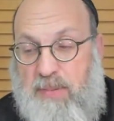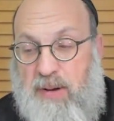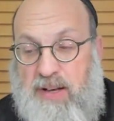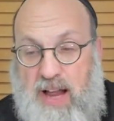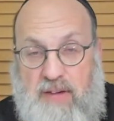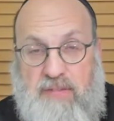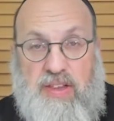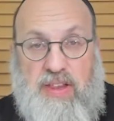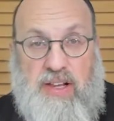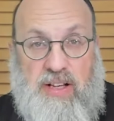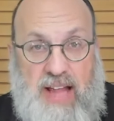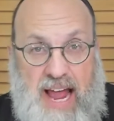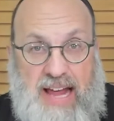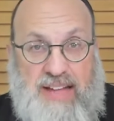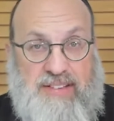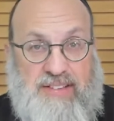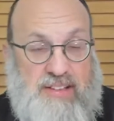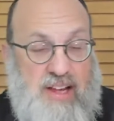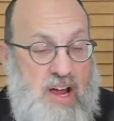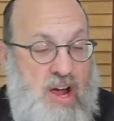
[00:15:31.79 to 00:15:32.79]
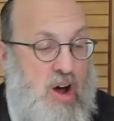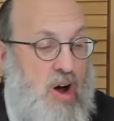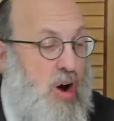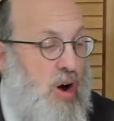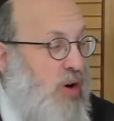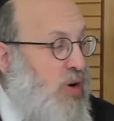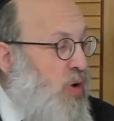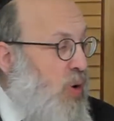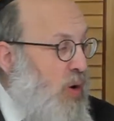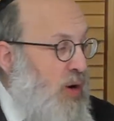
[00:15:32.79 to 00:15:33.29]
But nevertheless,
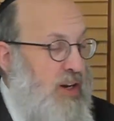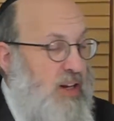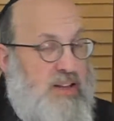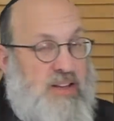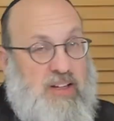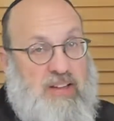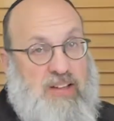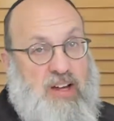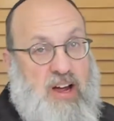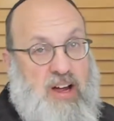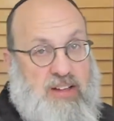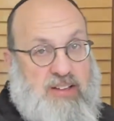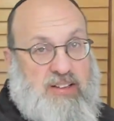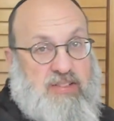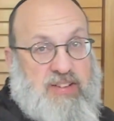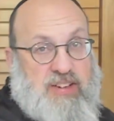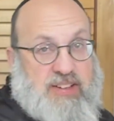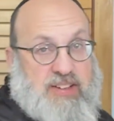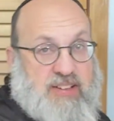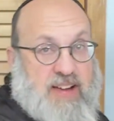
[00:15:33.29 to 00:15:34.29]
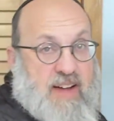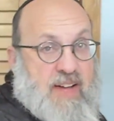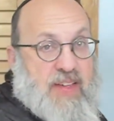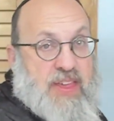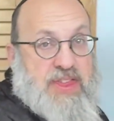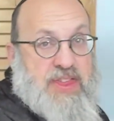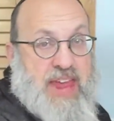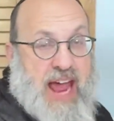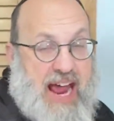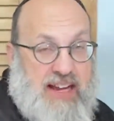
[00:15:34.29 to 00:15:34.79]
according to Taisvis,
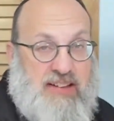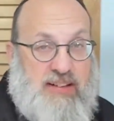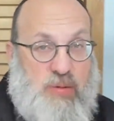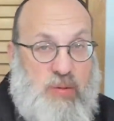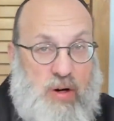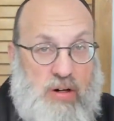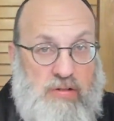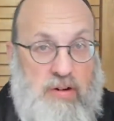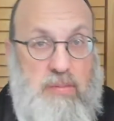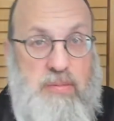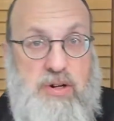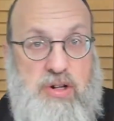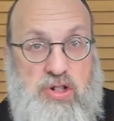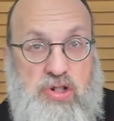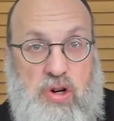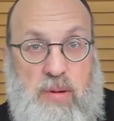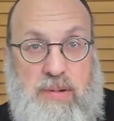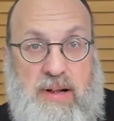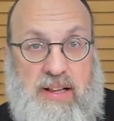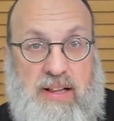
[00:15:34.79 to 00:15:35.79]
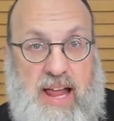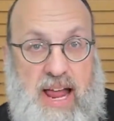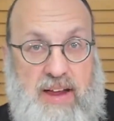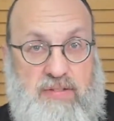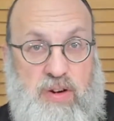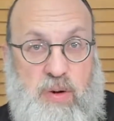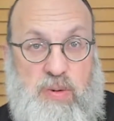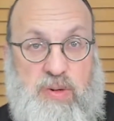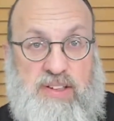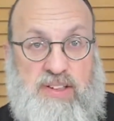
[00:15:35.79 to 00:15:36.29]
that's what Rabbi Yehoshua ben
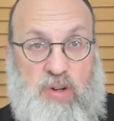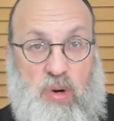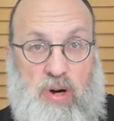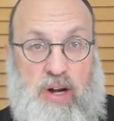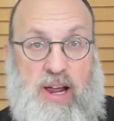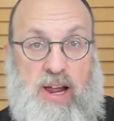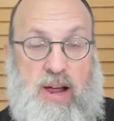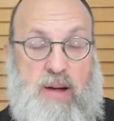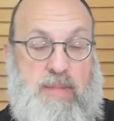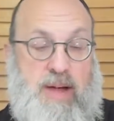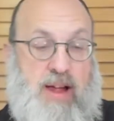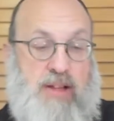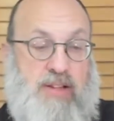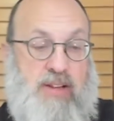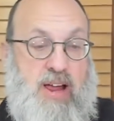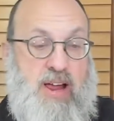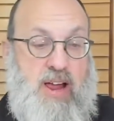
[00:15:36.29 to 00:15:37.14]
Levi was talking about.